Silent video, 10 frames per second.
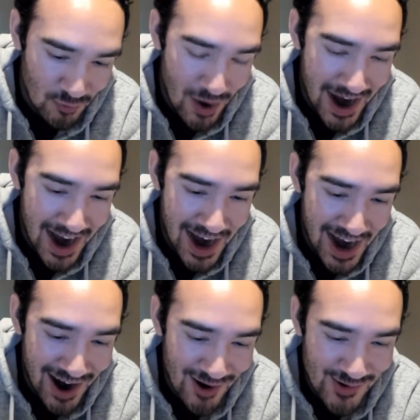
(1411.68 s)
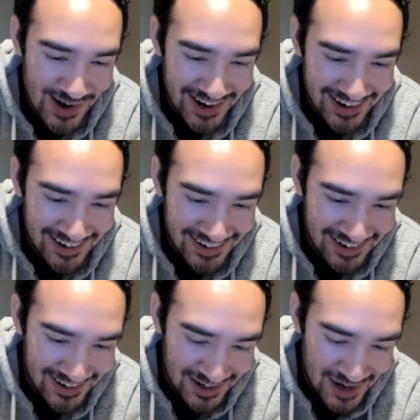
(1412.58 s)
Wow.
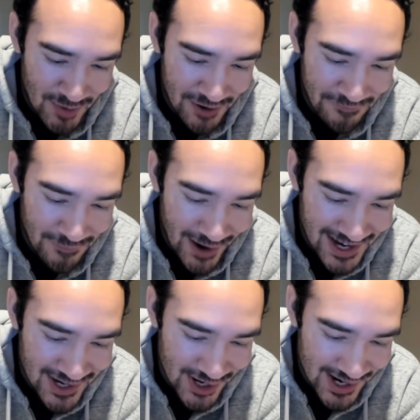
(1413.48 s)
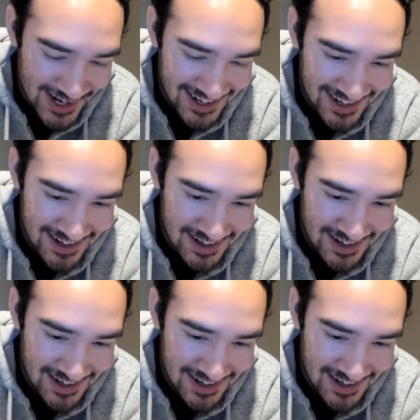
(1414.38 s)
I'm on fire.